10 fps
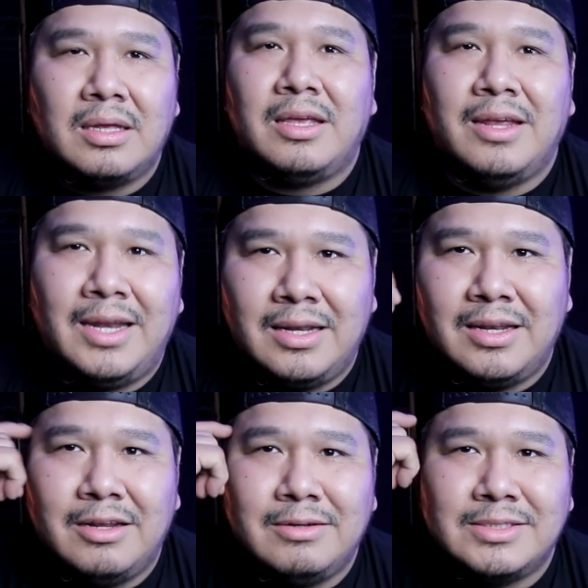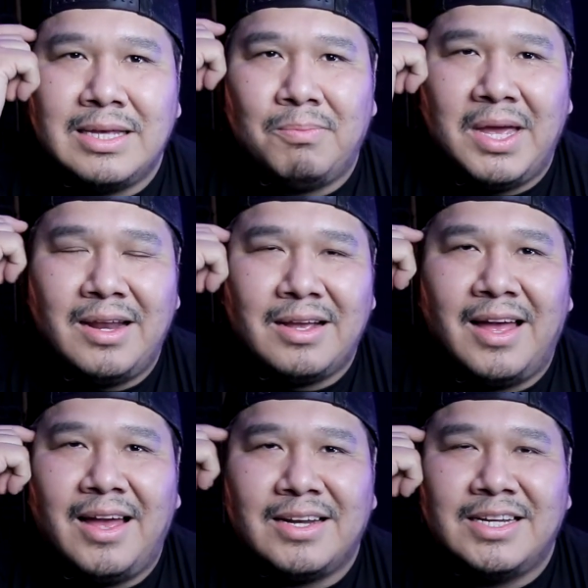You need to do some
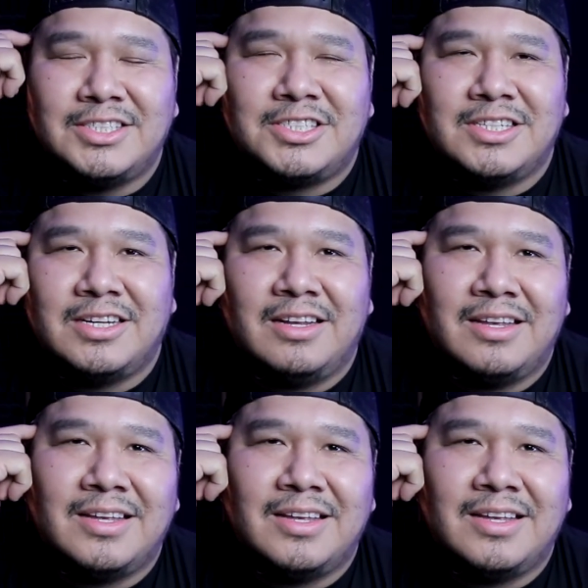metacognition.